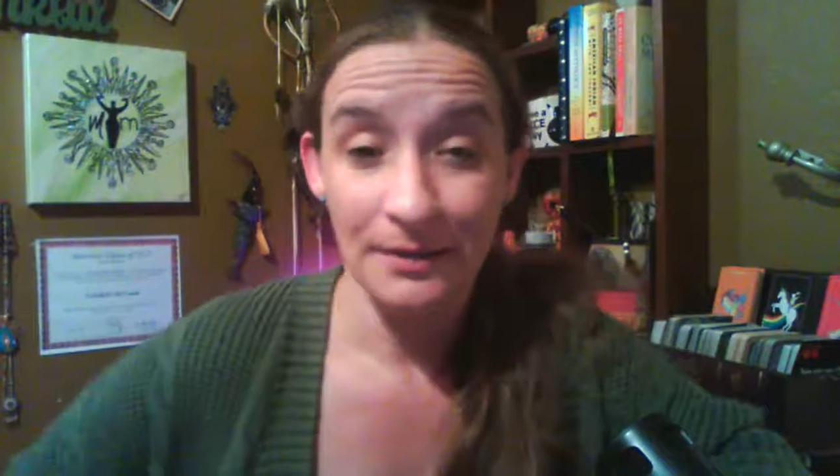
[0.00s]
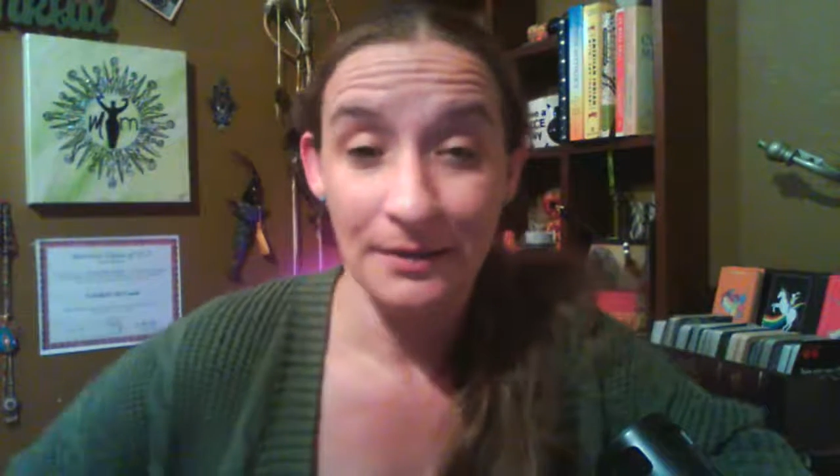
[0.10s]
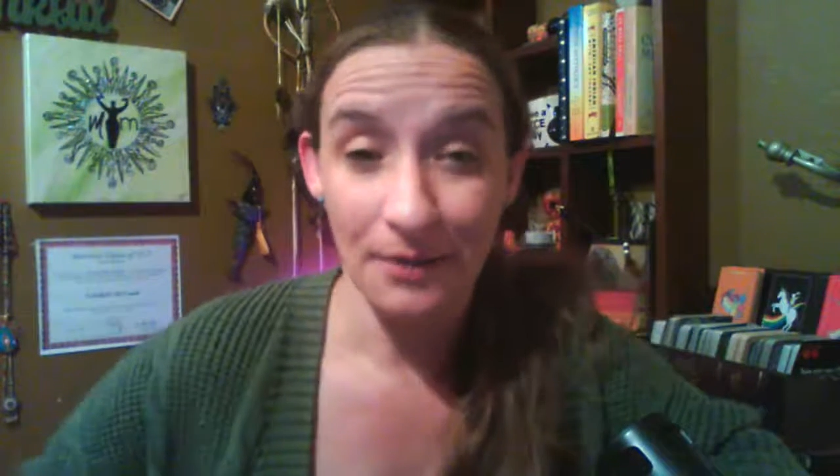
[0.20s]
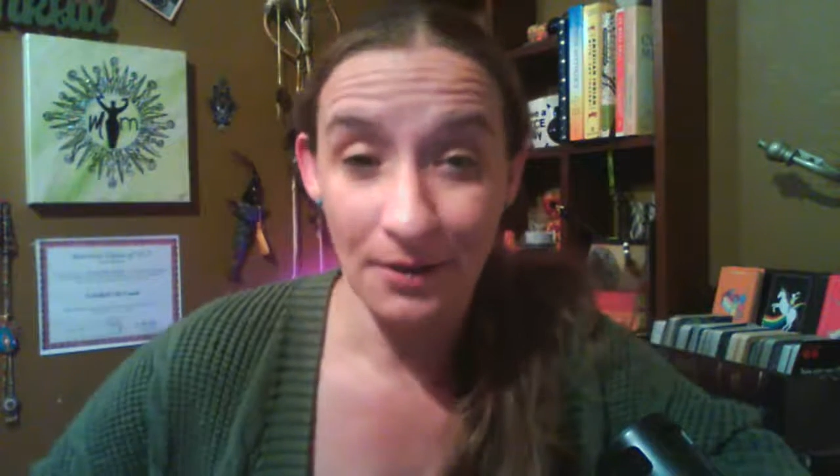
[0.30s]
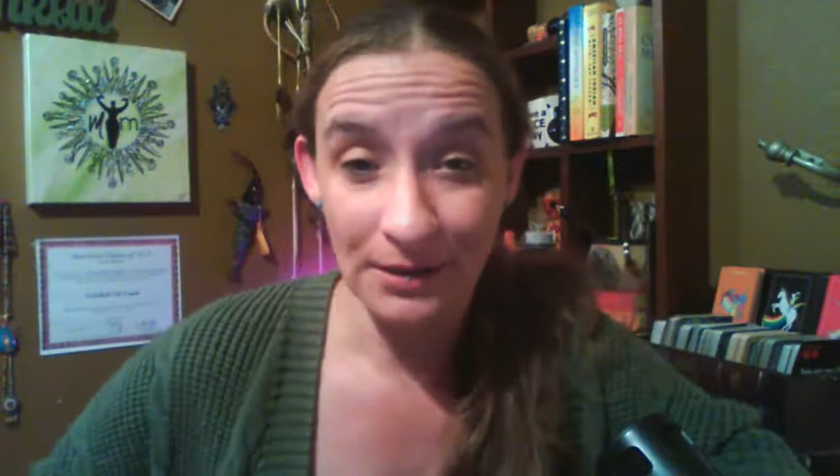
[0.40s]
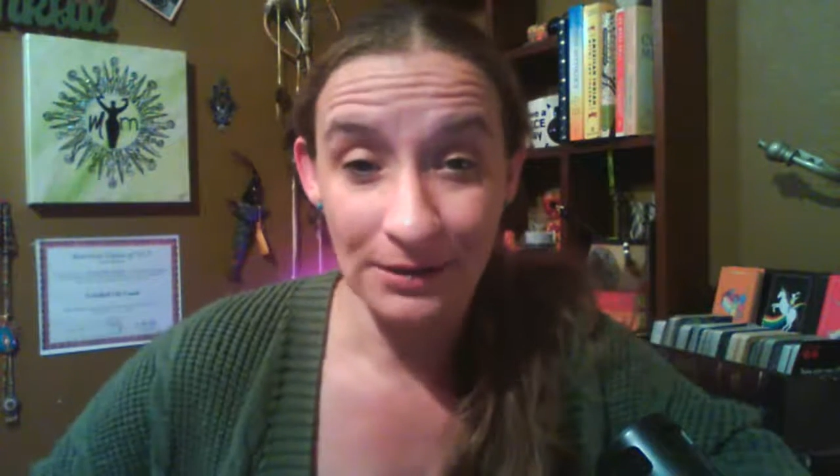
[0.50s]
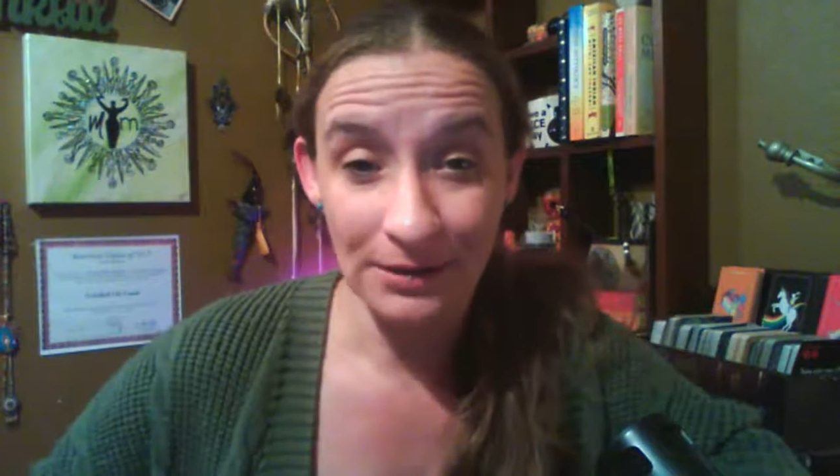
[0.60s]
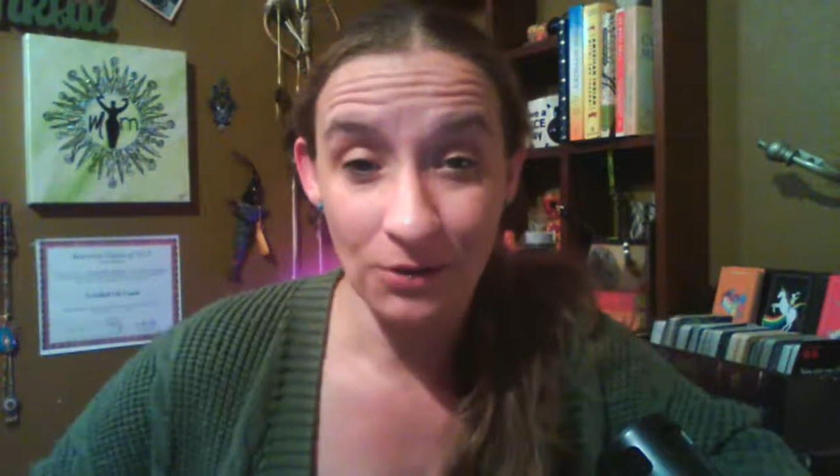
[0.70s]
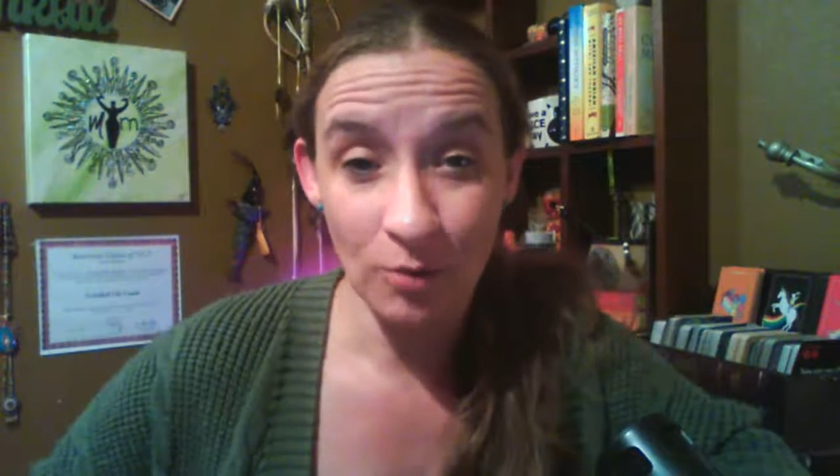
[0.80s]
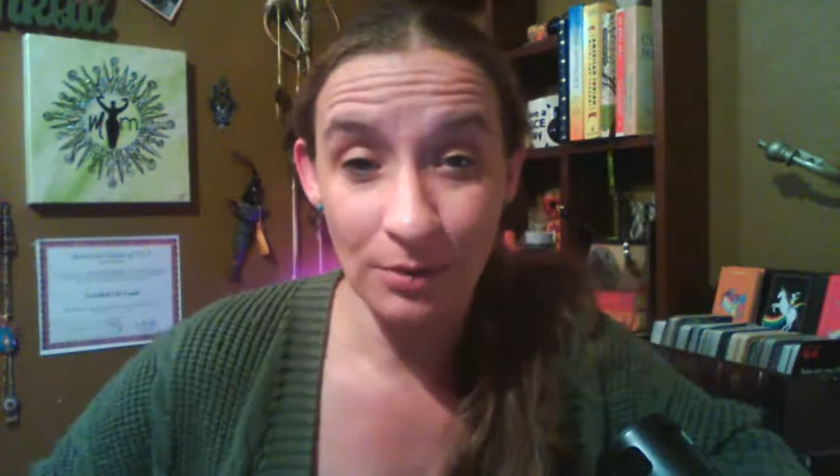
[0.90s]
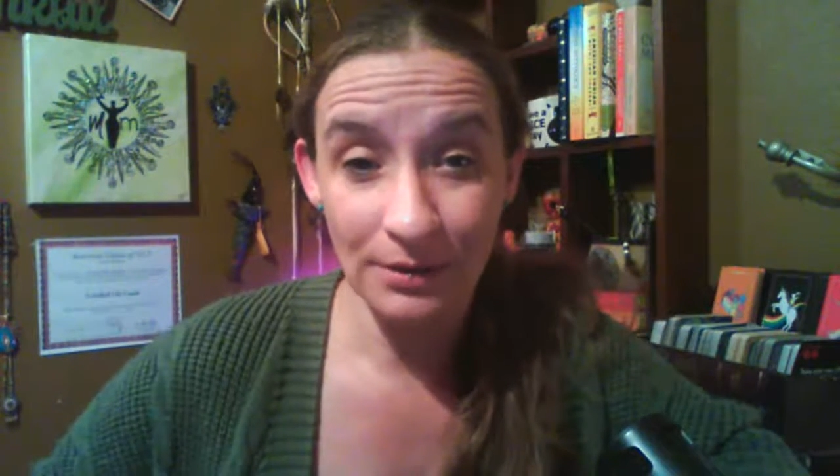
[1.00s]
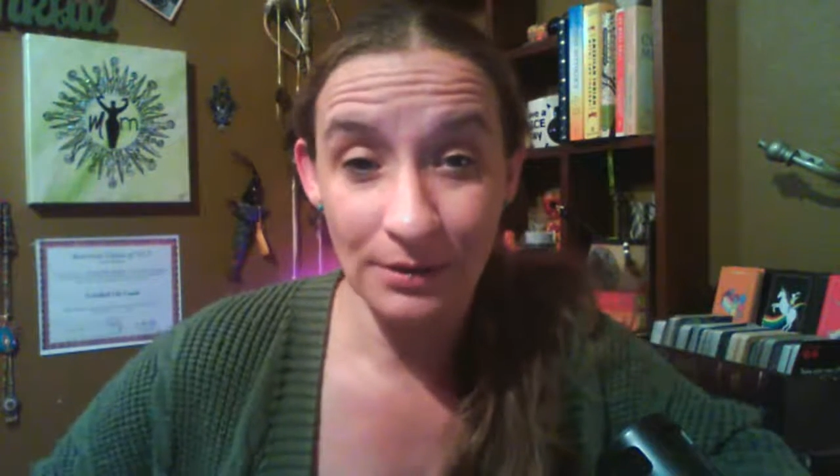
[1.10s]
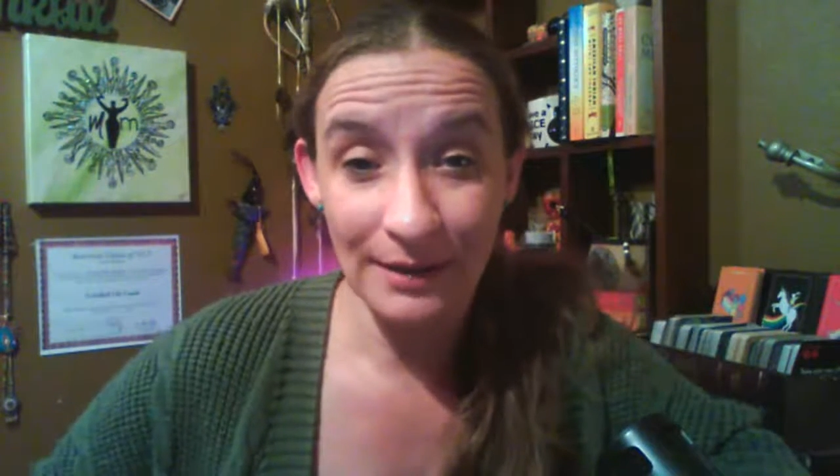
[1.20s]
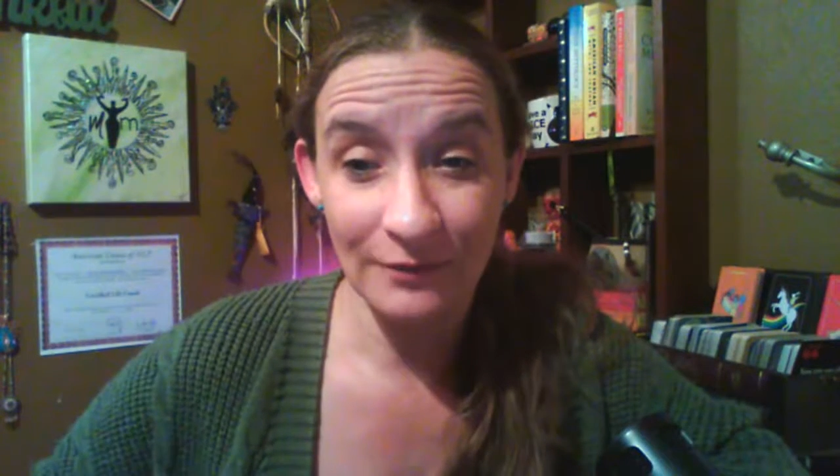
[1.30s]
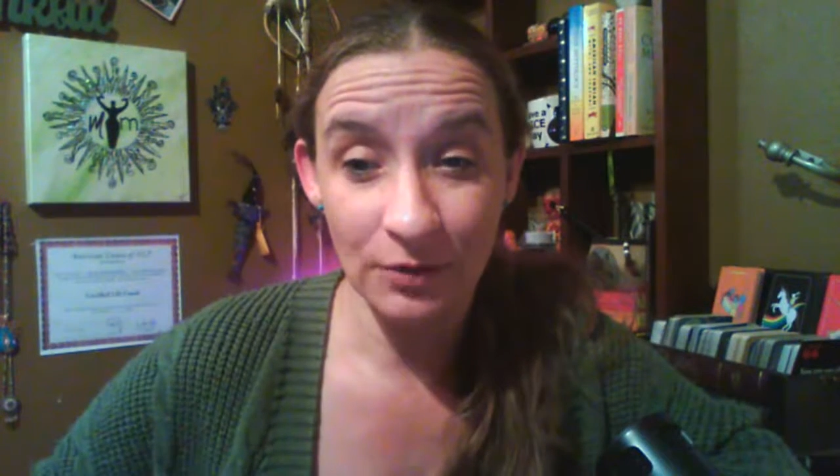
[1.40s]
on a global
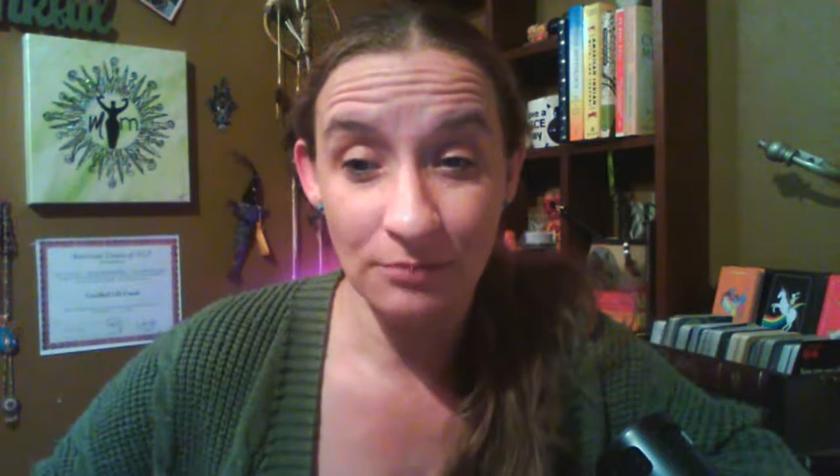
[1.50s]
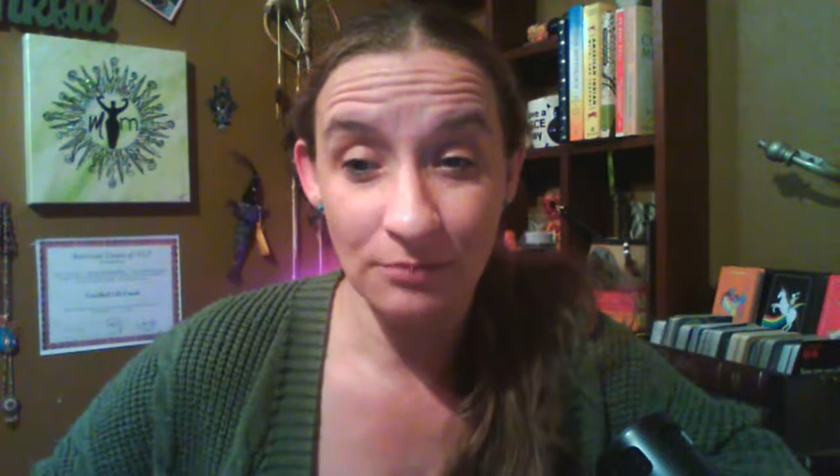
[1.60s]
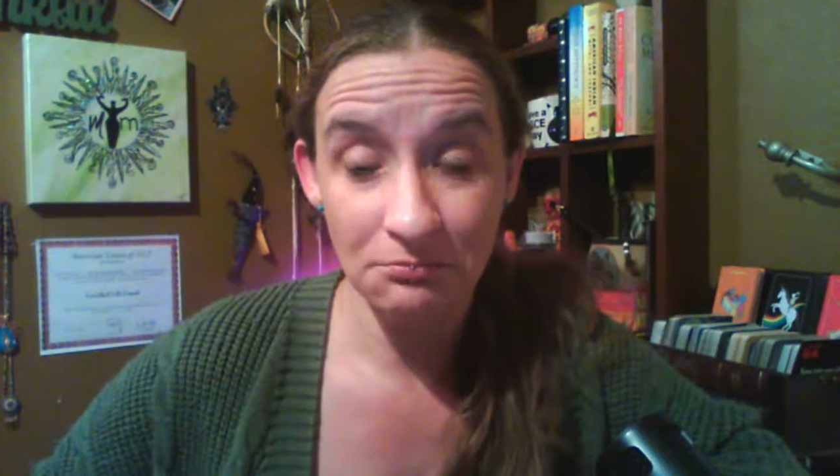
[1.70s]
level,